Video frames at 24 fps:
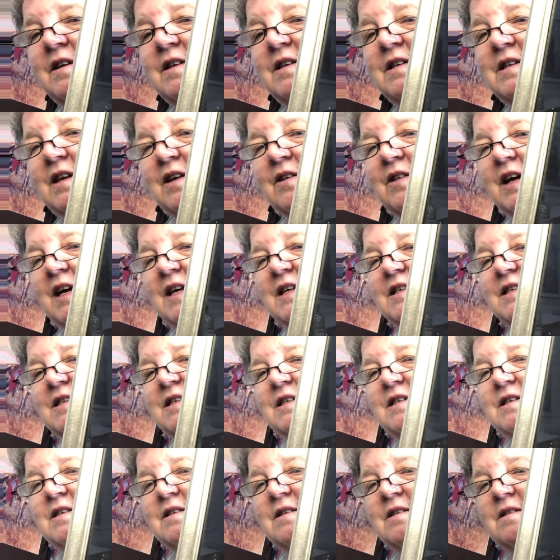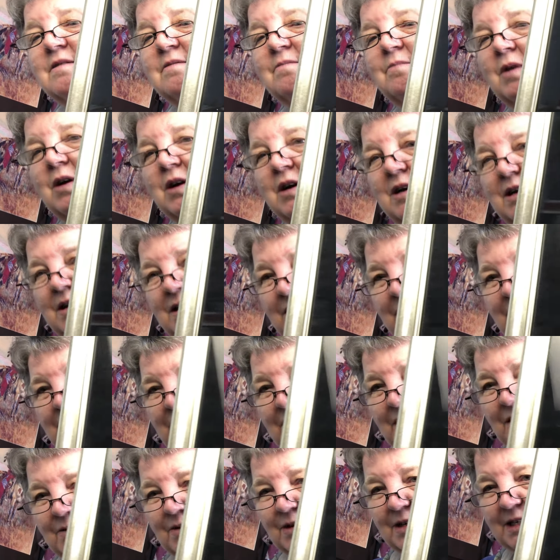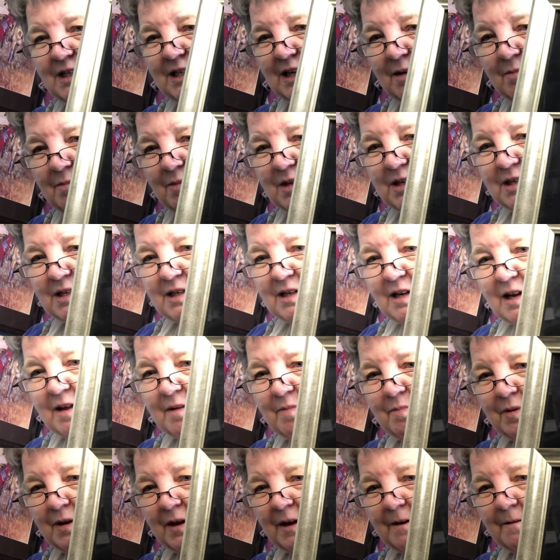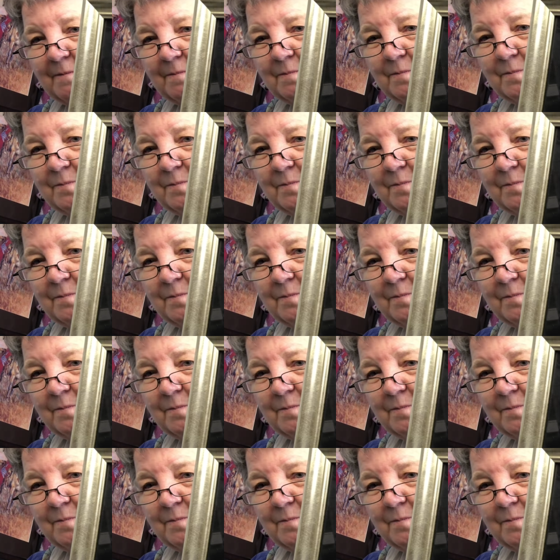So that's my Though He Seemeth Sleeping.